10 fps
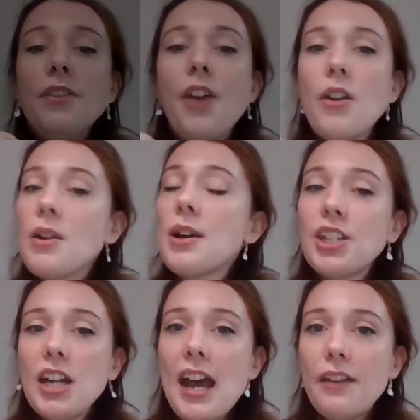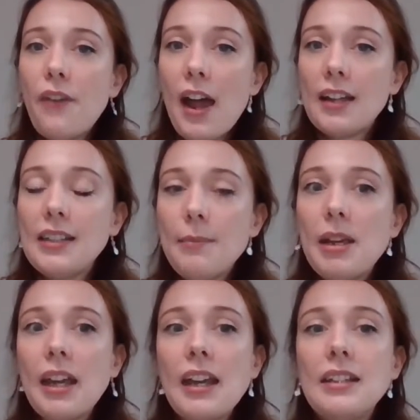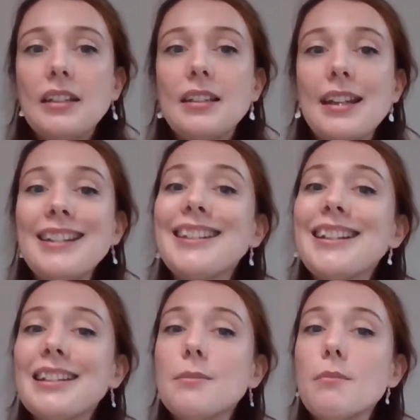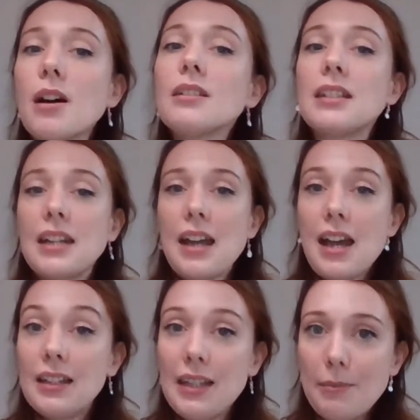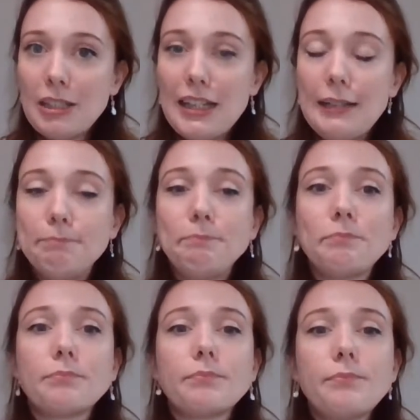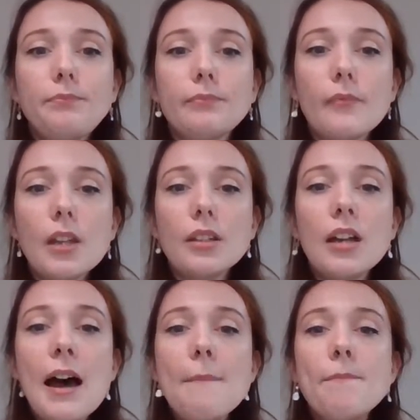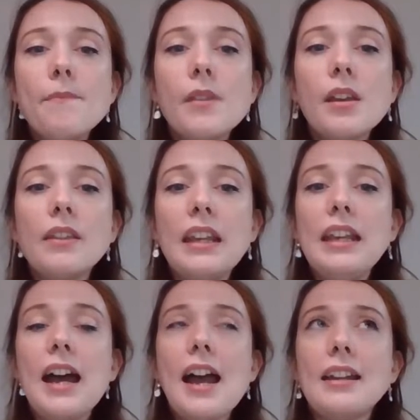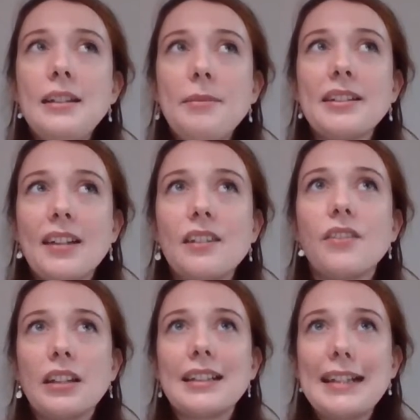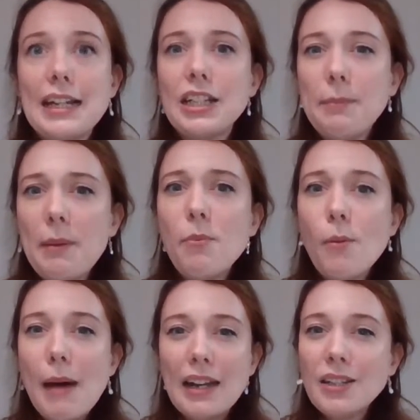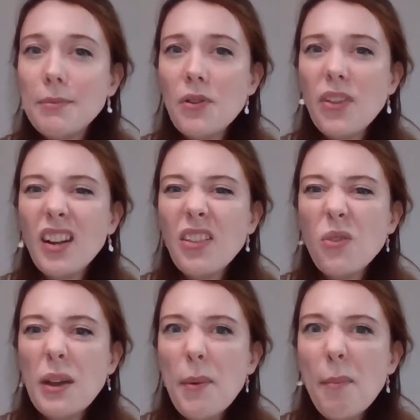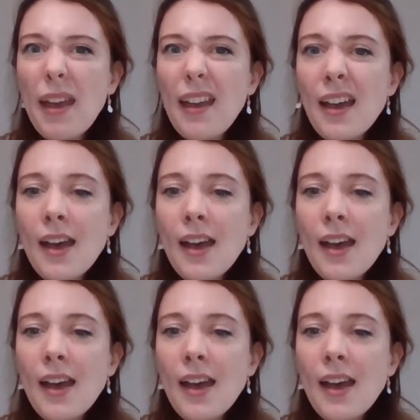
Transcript: The only question I had for academic is it demanding academically? The academic side of things has actually been more manageable than I thought it would be.